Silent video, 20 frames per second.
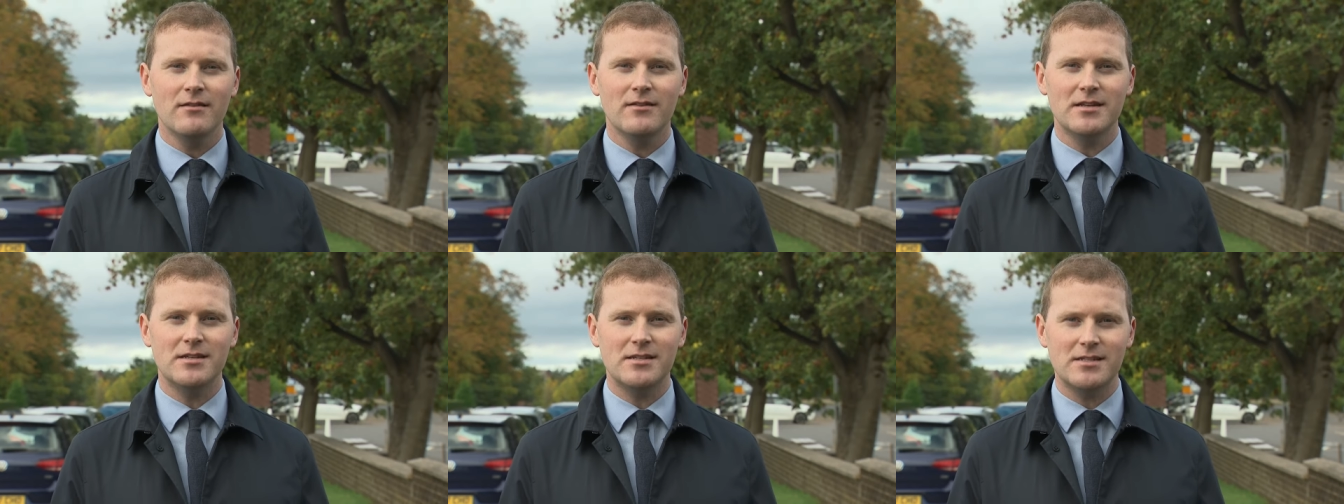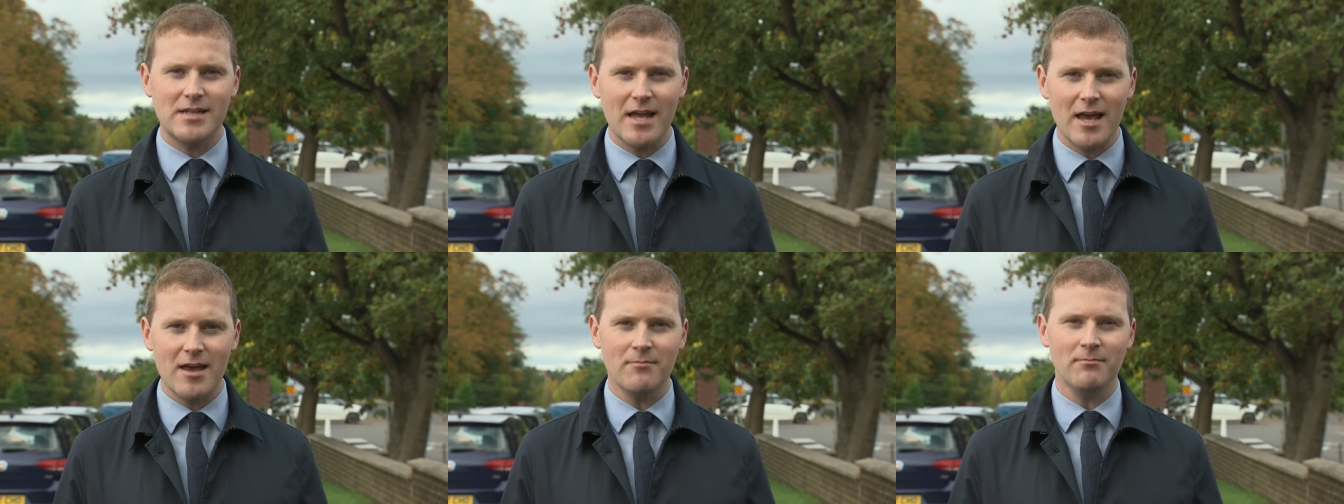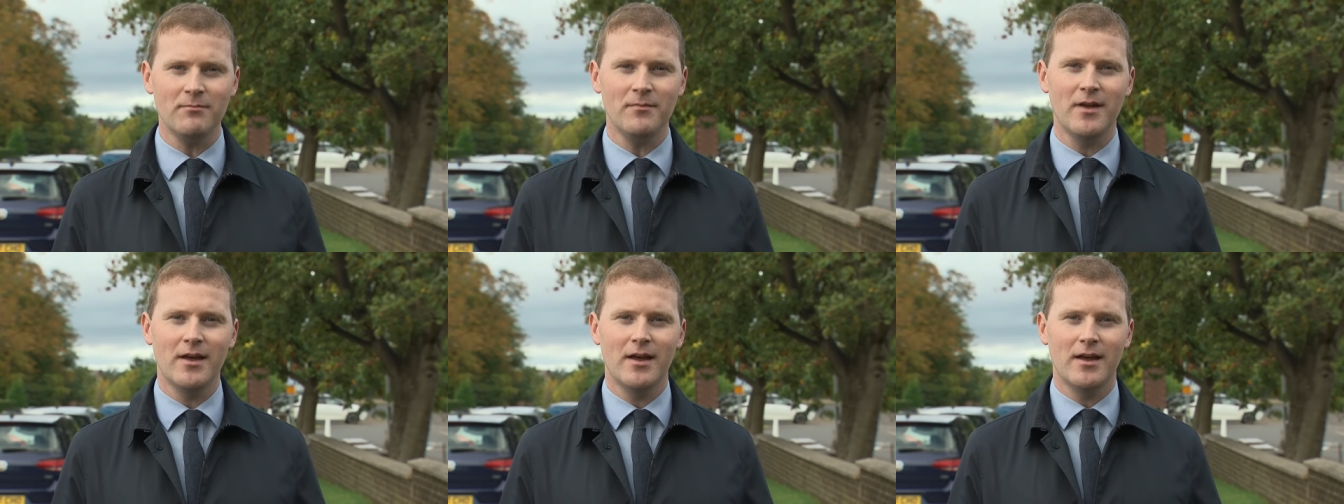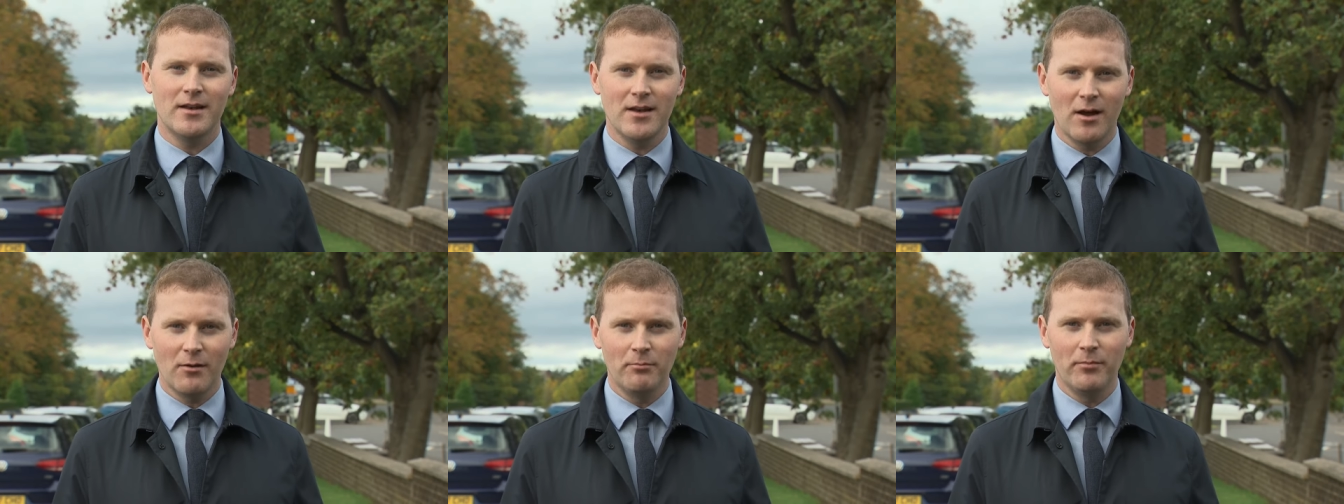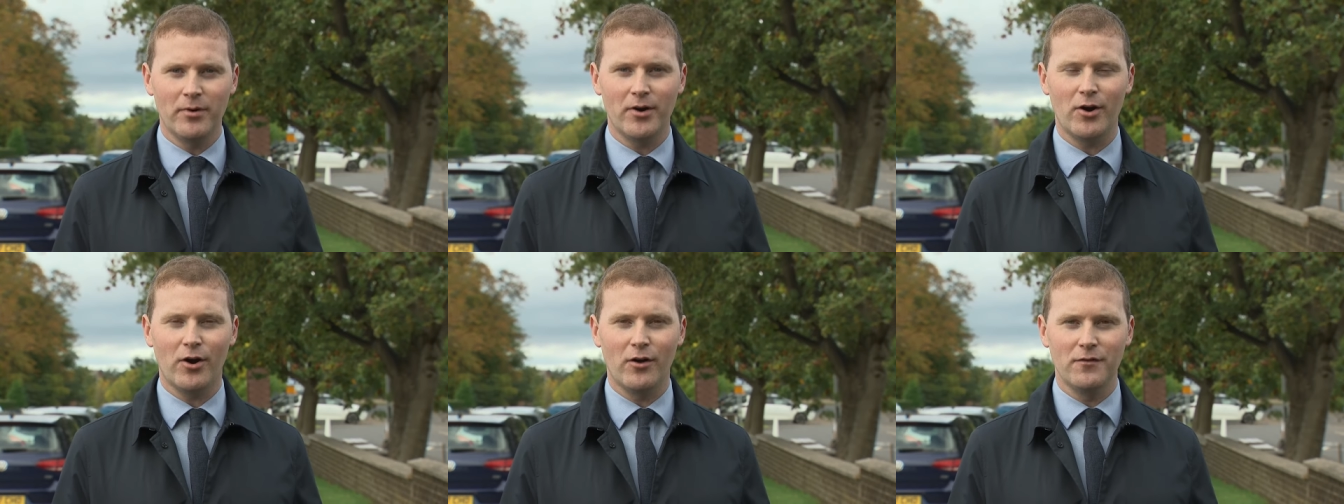The same
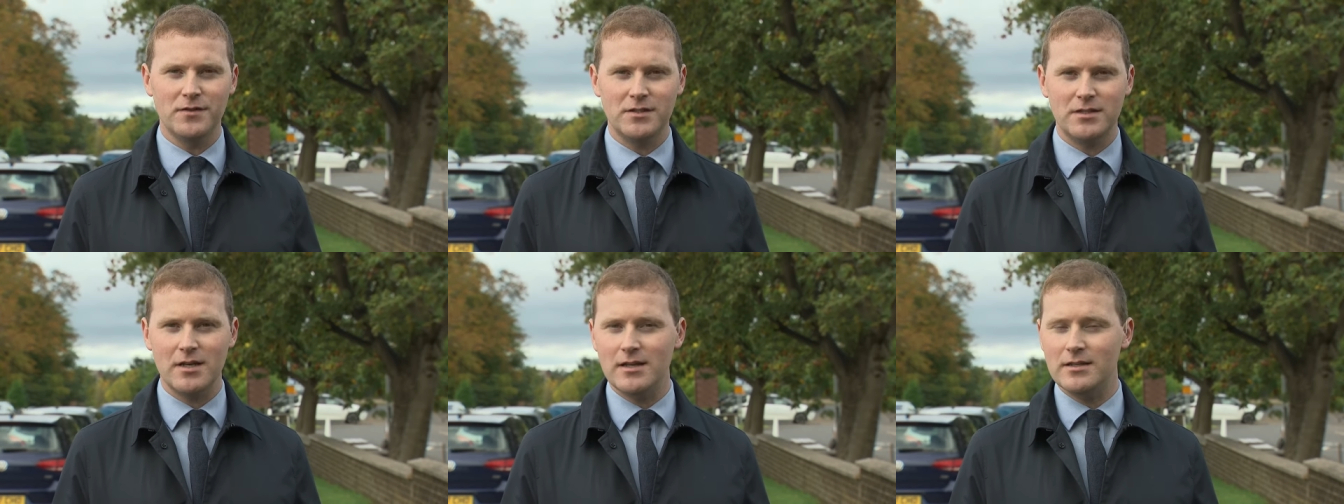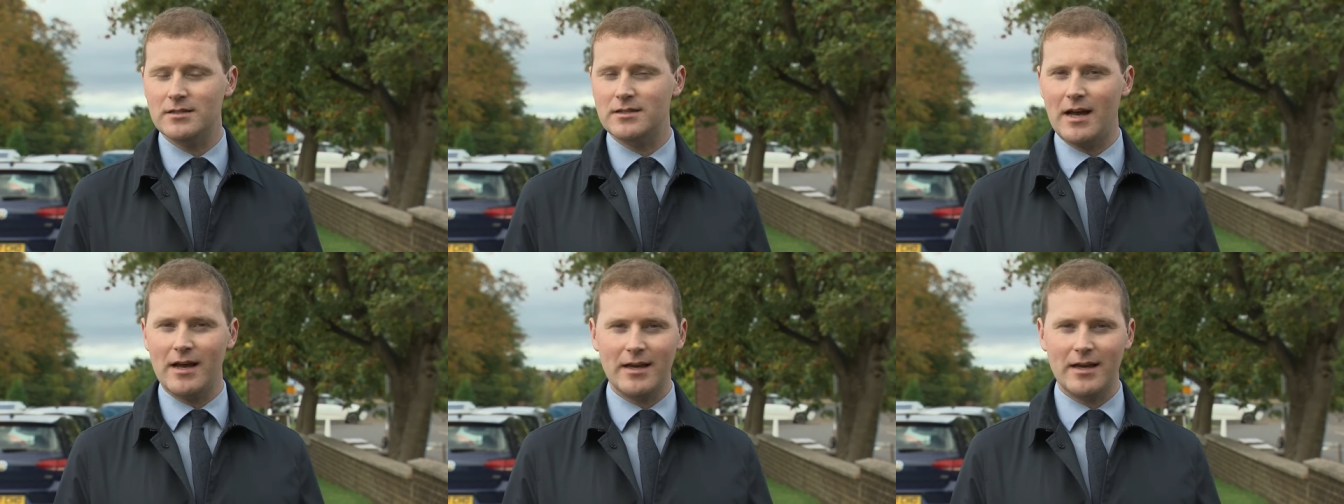number of seats.